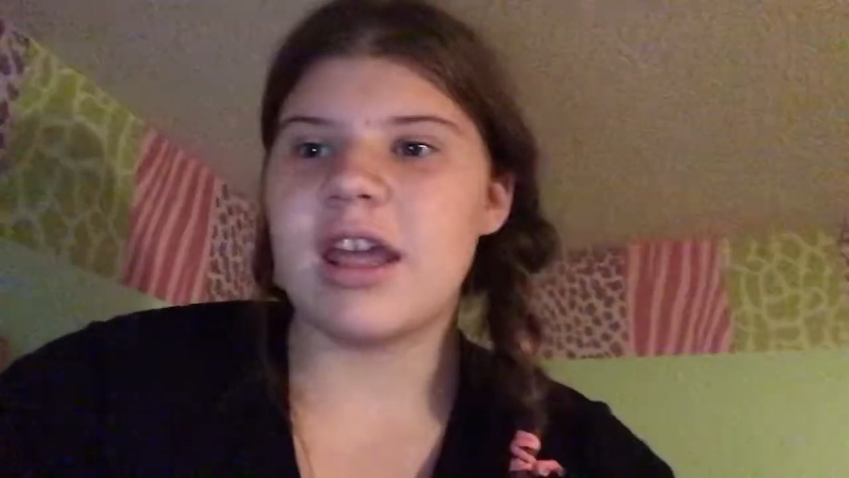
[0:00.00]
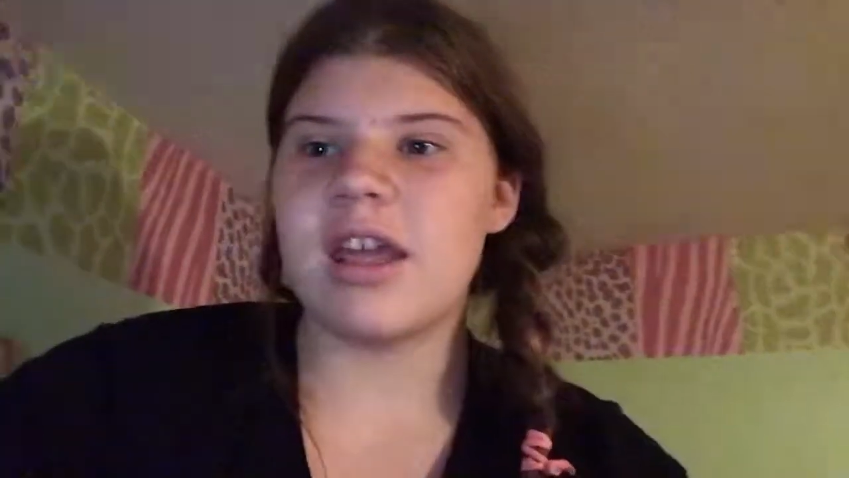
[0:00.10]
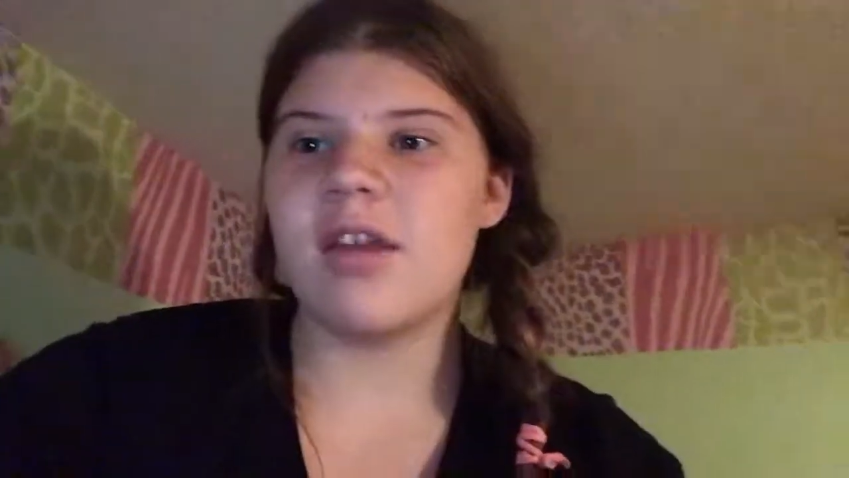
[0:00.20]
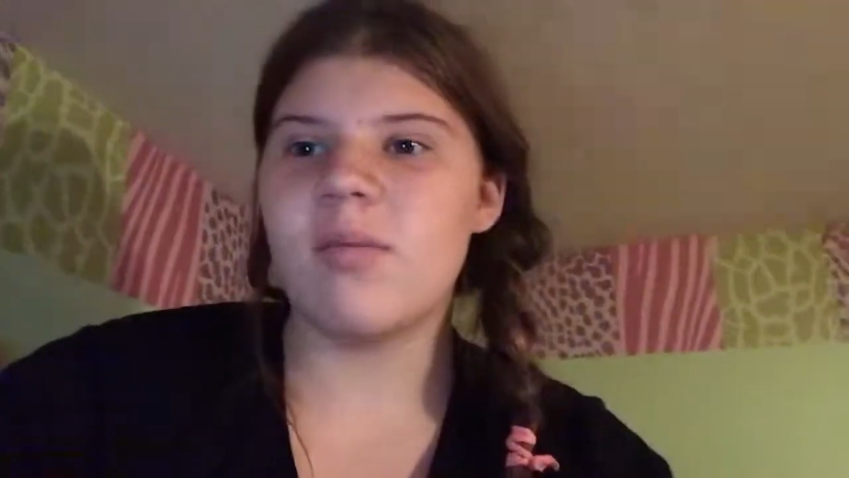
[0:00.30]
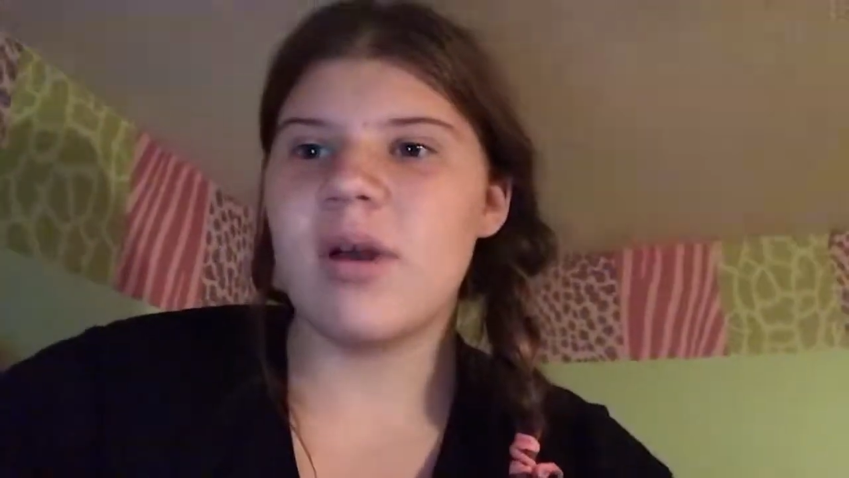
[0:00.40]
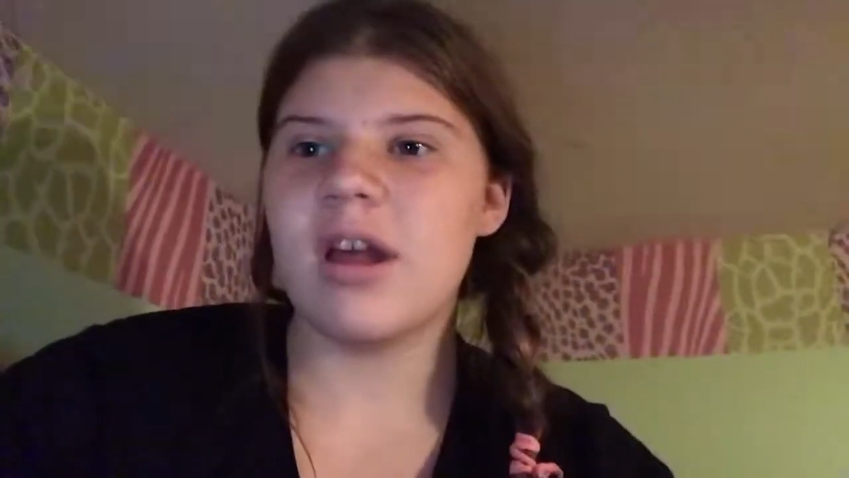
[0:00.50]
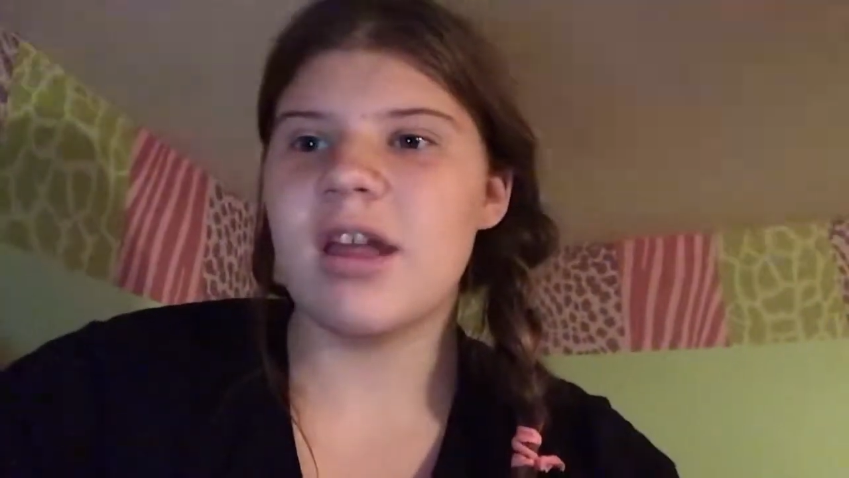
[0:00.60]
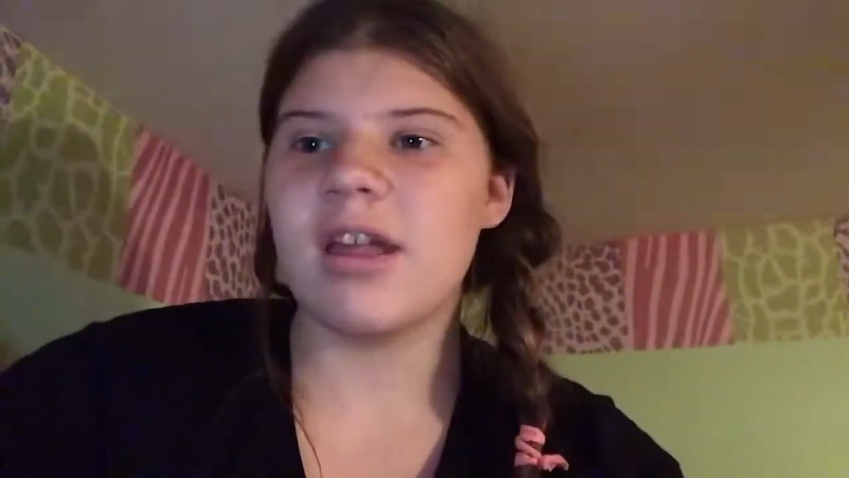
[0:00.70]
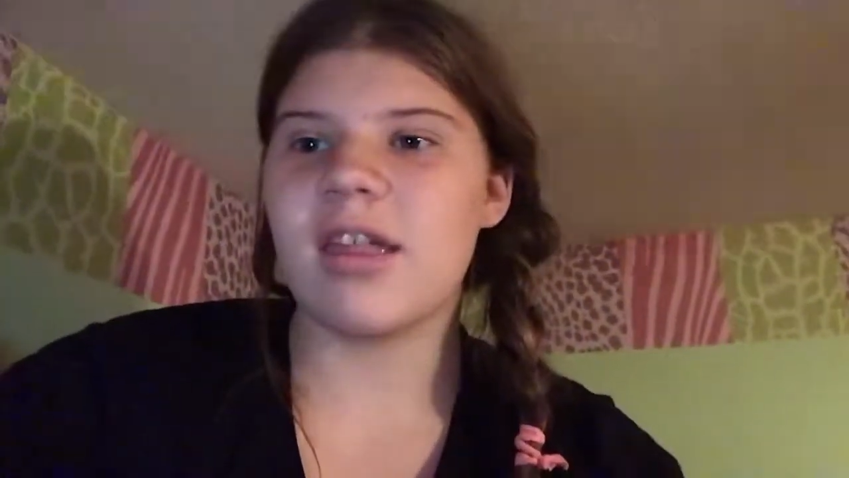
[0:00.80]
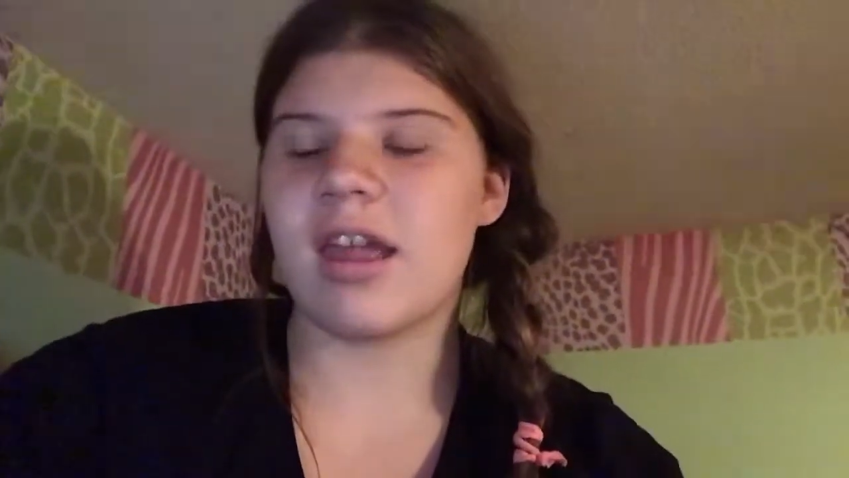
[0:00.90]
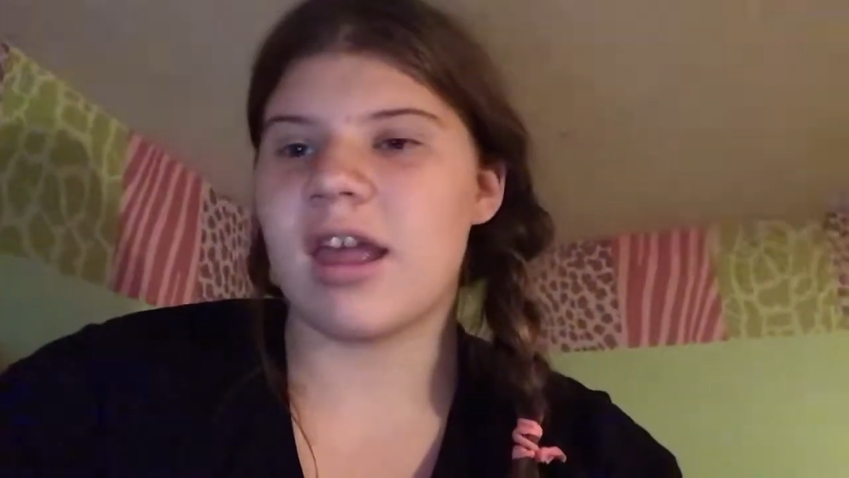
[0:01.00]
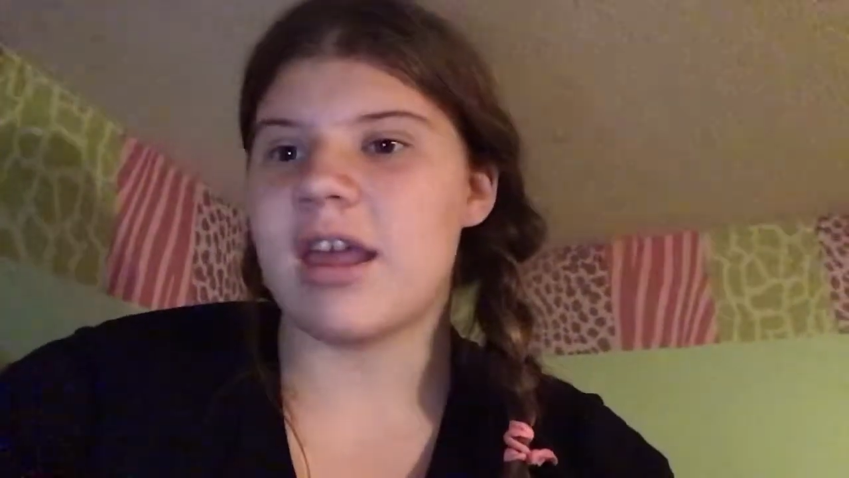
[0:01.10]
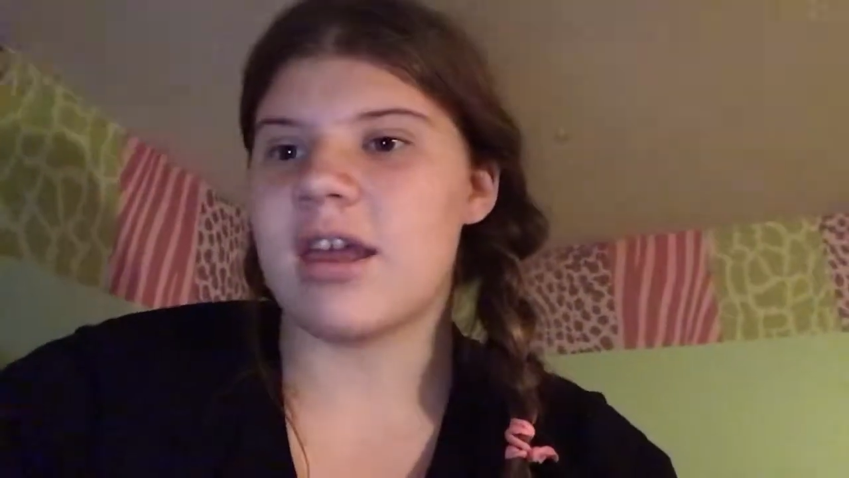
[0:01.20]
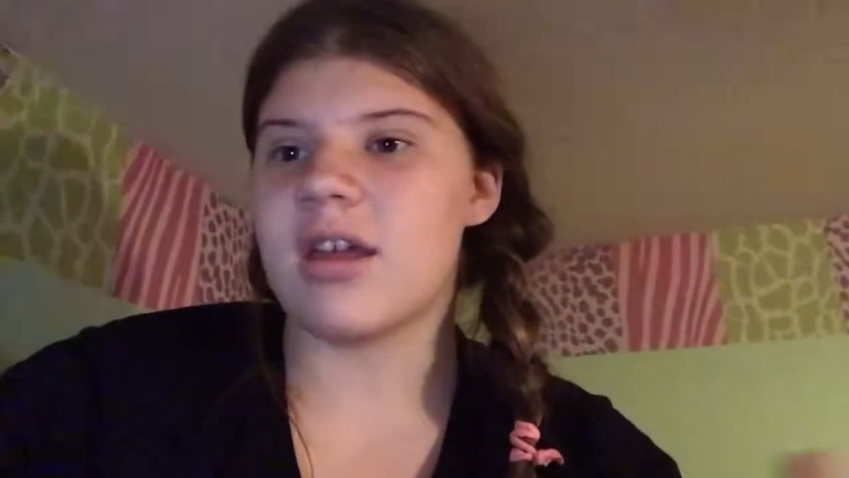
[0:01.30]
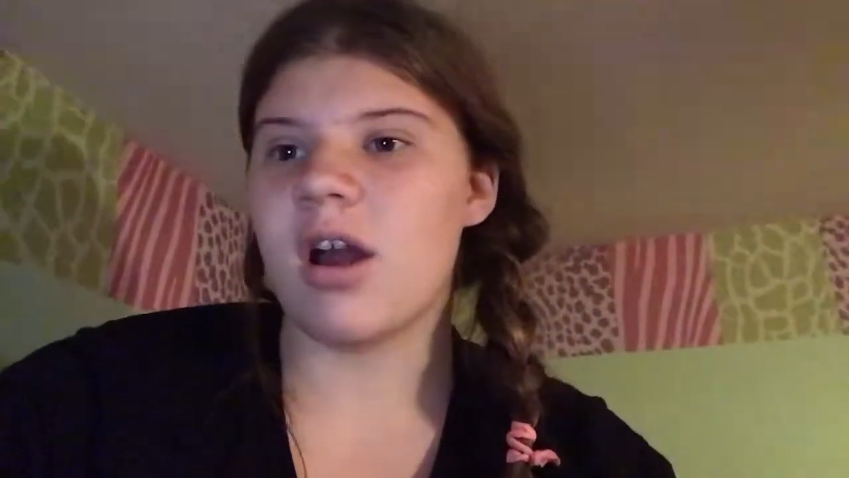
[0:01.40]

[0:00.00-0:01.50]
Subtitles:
he was a